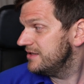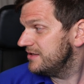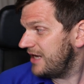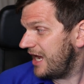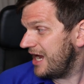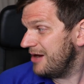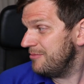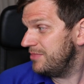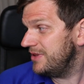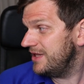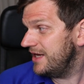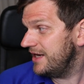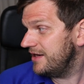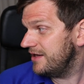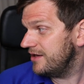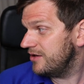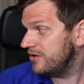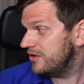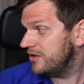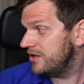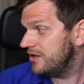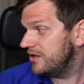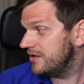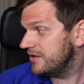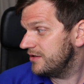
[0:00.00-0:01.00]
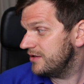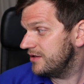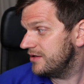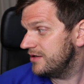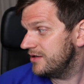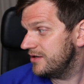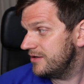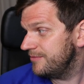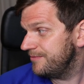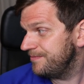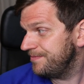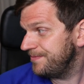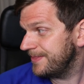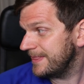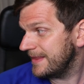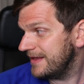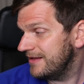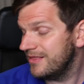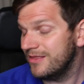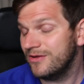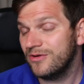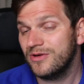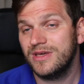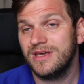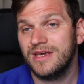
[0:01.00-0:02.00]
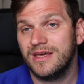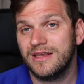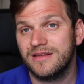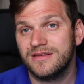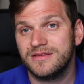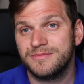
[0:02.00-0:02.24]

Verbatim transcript: I'm planning on um, looking at